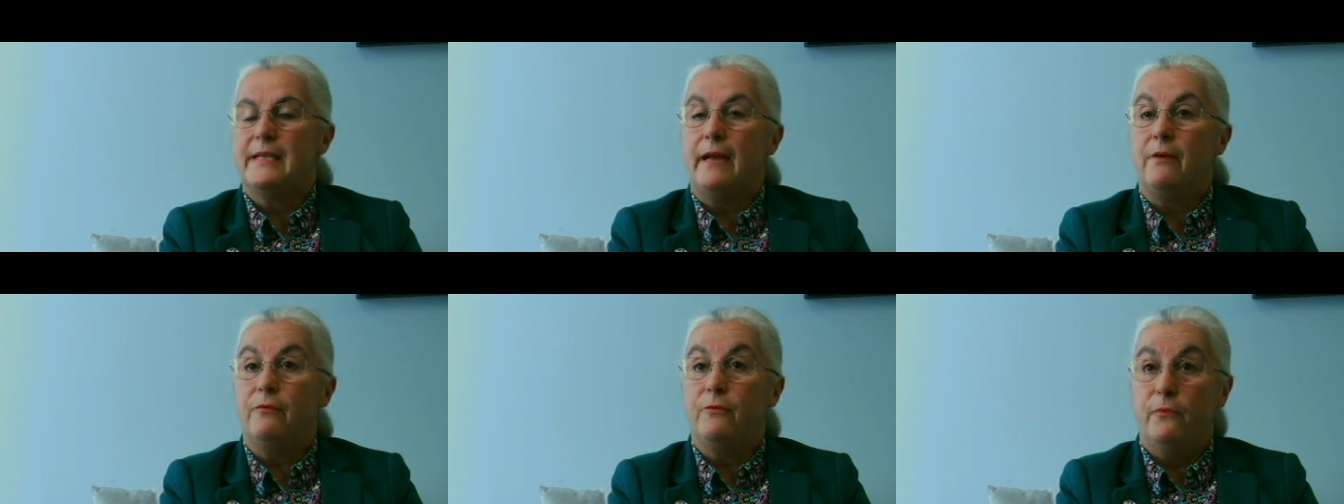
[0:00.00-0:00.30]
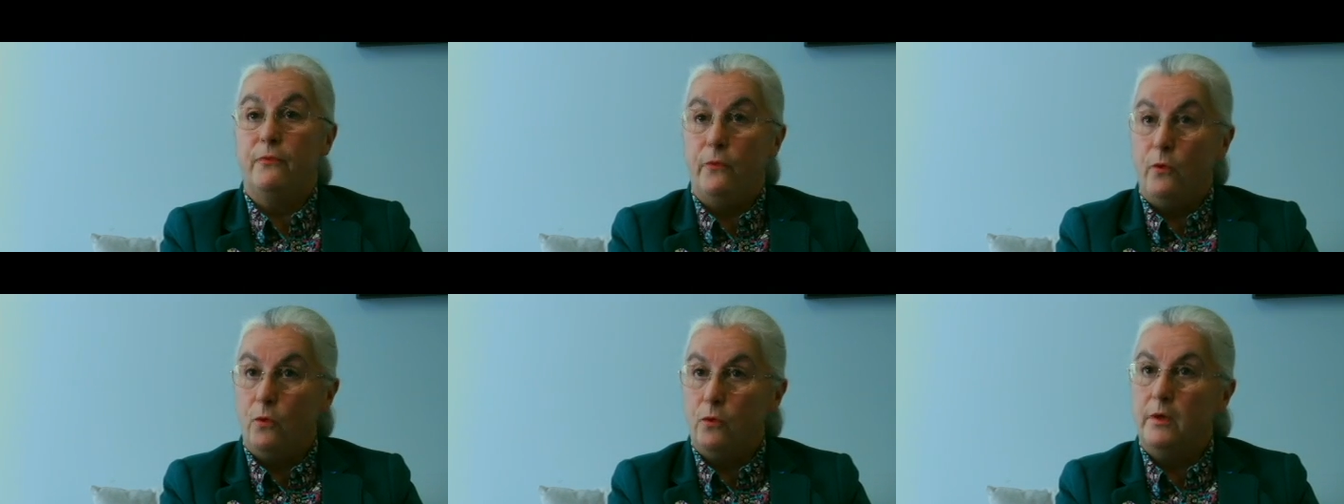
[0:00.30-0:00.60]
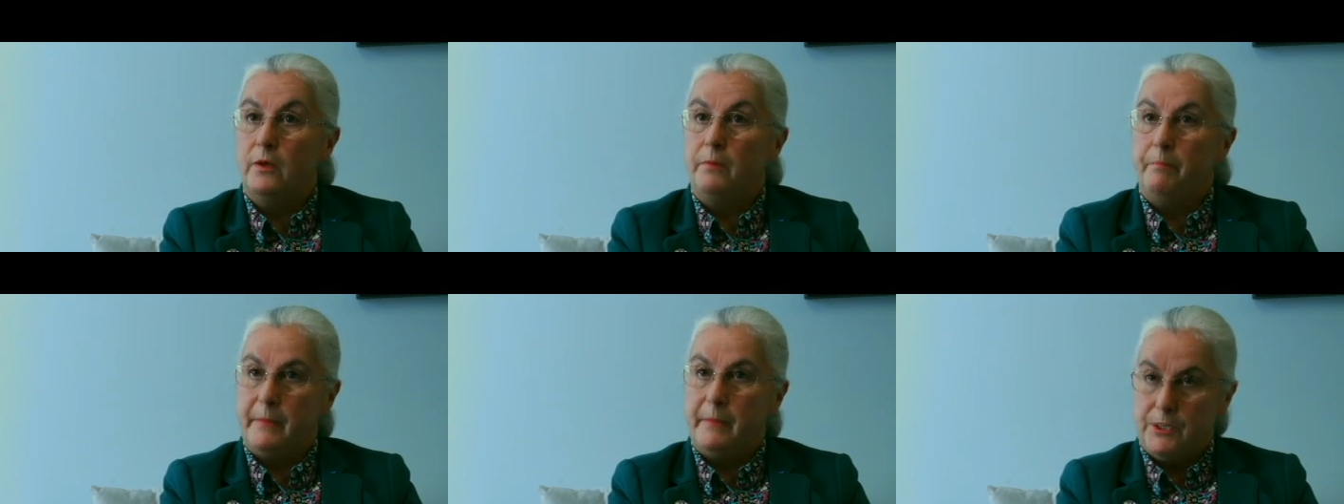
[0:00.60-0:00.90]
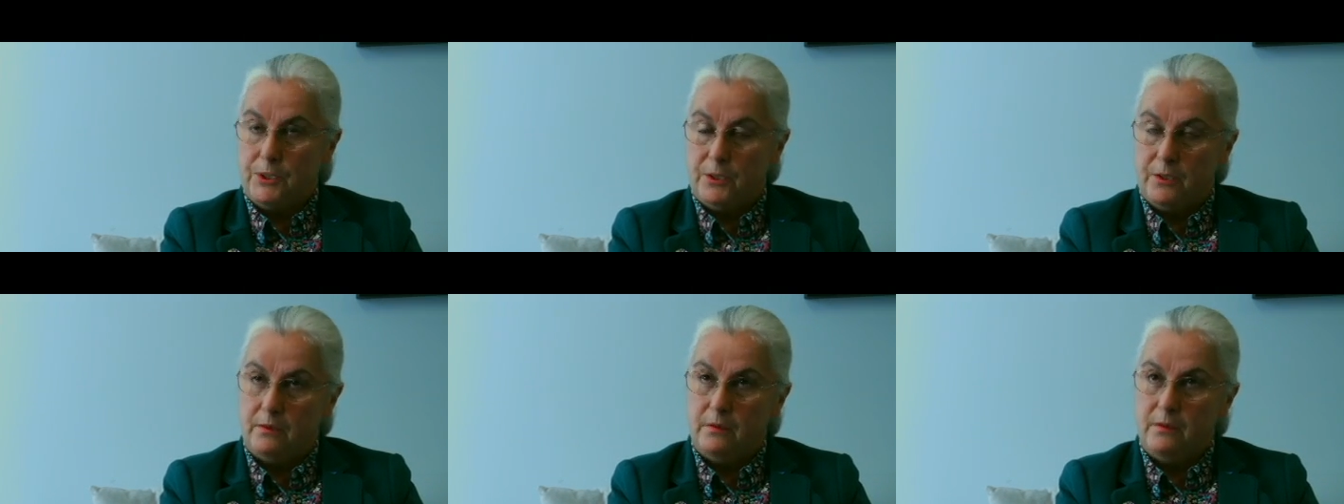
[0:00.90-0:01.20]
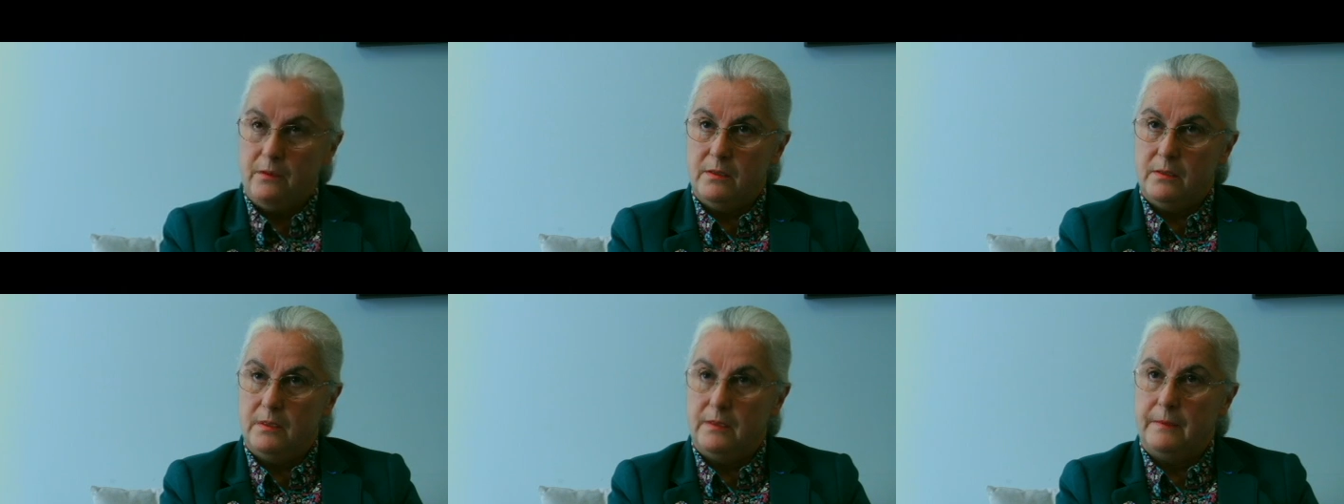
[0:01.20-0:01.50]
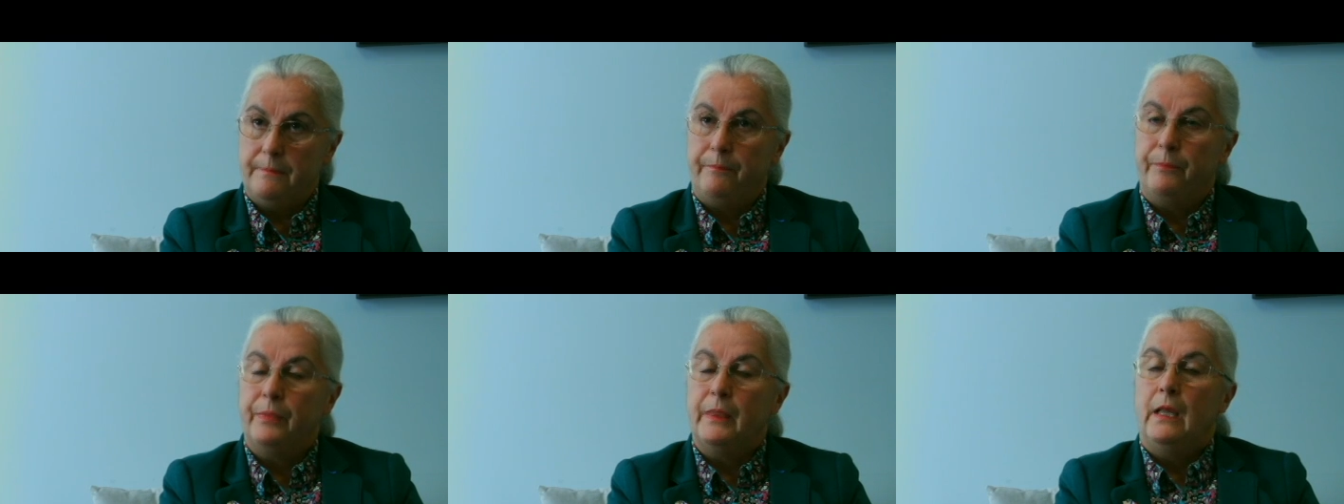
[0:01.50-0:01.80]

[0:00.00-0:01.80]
have four missions.